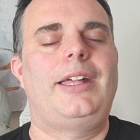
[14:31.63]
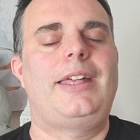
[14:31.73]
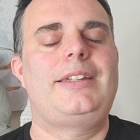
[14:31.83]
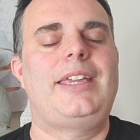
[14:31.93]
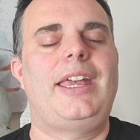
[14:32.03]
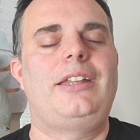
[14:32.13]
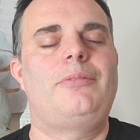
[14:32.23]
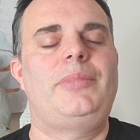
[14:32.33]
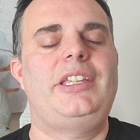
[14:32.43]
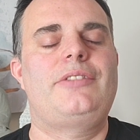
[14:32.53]
And
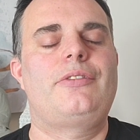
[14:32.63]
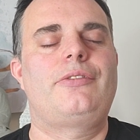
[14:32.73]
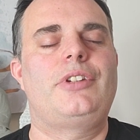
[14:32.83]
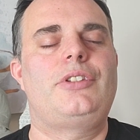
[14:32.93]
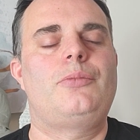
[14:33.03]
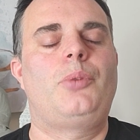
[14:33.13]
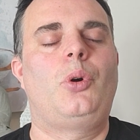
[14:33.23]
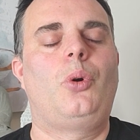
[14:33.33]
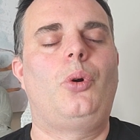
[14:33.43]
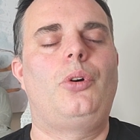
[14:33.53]
again, please feel free to
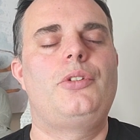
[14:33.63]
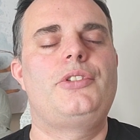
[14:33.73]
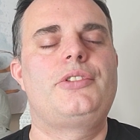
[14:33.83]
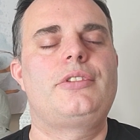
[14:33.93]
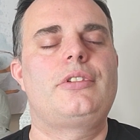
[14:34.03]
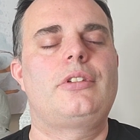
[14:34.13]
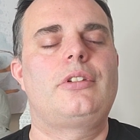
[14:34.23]
pause